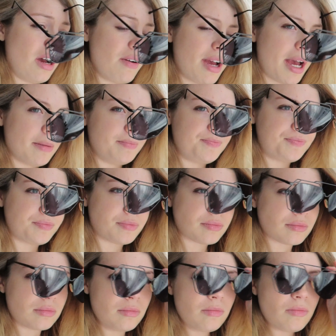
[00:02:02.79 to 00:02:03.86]
Okay.
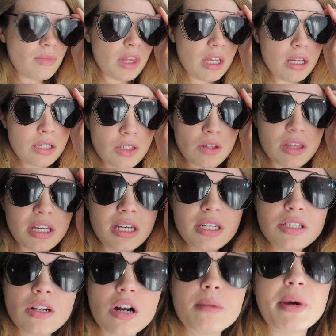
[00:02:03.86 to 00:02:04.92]
So
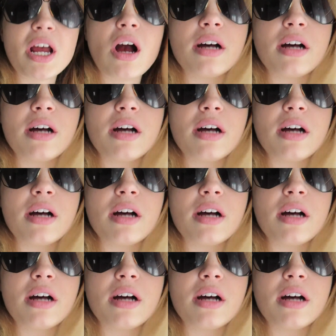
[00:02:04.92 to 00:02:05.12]
these are my